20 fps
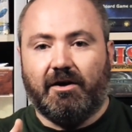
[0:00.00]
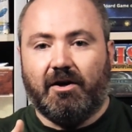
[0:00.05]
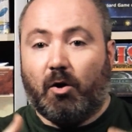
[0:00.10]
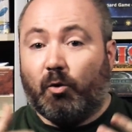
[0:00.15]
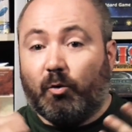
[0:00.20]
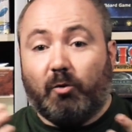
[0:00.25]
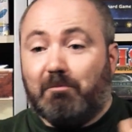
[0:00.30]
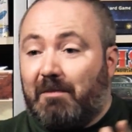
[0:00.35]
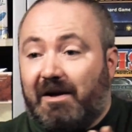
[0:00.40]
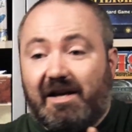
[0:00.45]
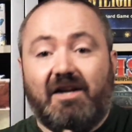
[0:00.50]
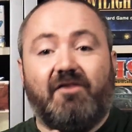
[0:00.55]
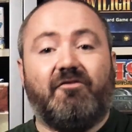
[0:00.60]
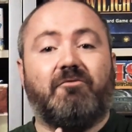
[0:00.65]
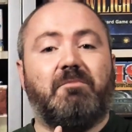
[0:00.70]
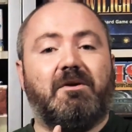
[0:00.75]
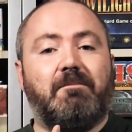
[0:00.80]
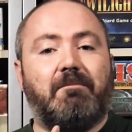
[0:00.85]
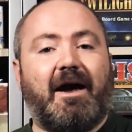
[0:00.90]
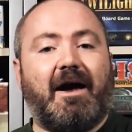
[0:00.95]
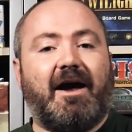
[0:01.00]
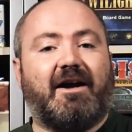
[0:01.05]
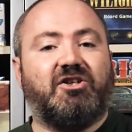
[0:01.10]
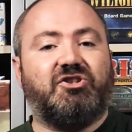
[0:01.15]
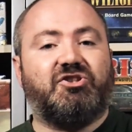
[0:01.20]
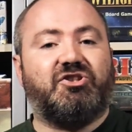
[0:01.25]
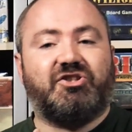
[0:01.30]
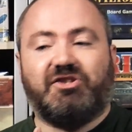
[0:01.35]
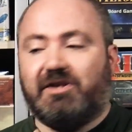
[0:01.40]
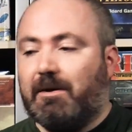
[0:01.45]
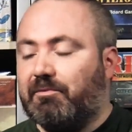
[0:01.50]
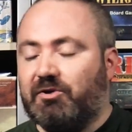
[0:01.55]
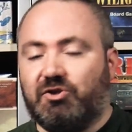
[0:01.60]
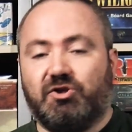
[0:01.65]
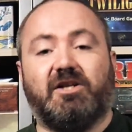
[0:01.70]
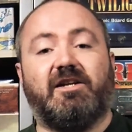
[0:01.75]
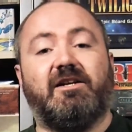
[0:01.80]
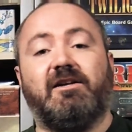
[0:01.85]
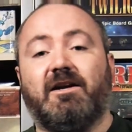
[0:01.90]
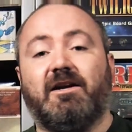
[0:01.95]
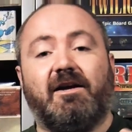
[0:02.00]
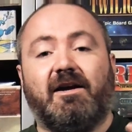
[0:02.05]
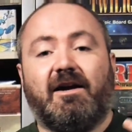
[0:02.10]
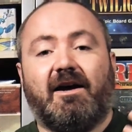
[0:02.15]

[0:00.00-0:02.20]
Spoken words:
or it may even be packaged separately